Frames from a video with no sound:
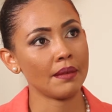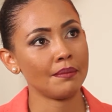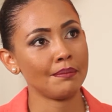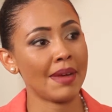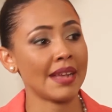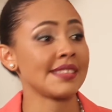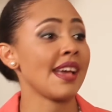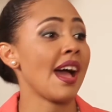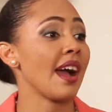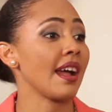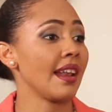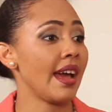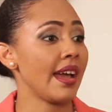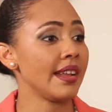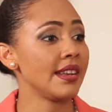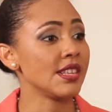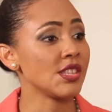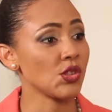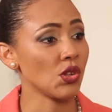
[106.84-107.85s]
My
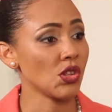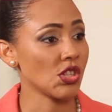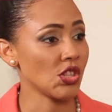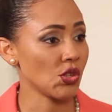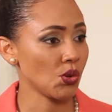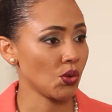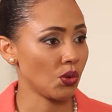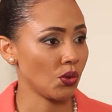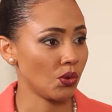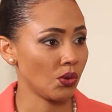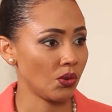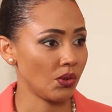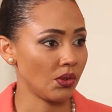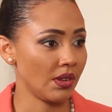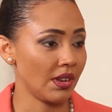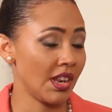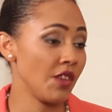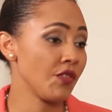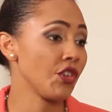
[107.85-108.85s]
tagline is also
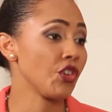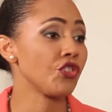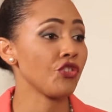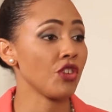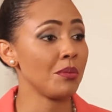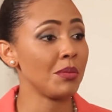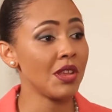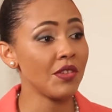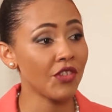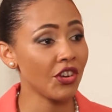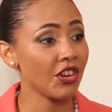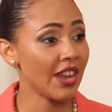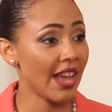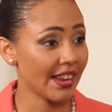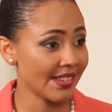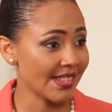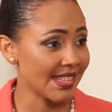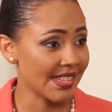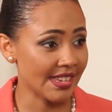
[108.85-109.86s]
live your dream, leave your
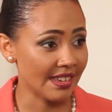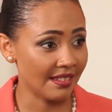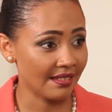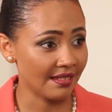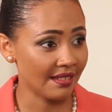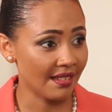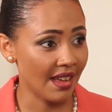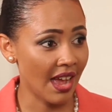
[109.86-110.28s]
legacy.